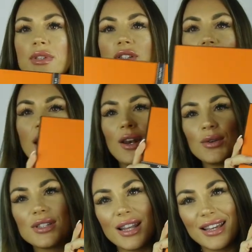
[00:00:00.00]
So yeah, it
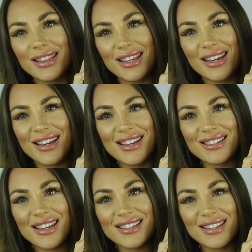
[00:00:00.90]
looks like
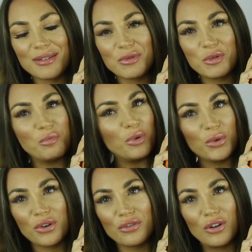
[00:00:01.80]
this. Isn't it
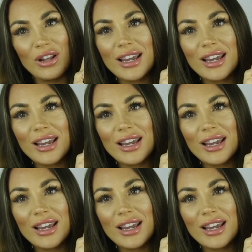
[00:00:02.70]
beautiful?